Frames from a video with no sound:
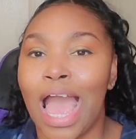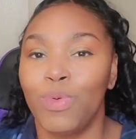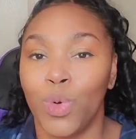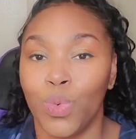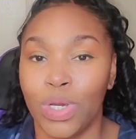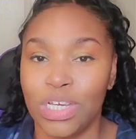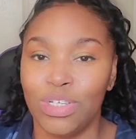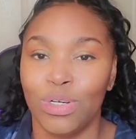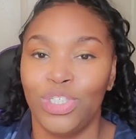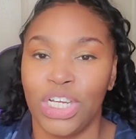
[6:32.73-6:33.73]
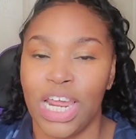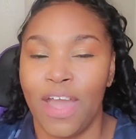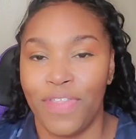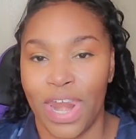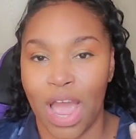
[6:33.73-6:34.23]
I will research it
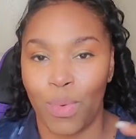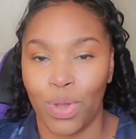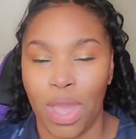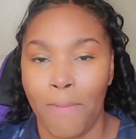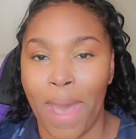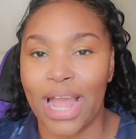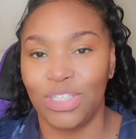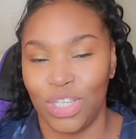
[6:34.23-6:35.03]
and then I will get back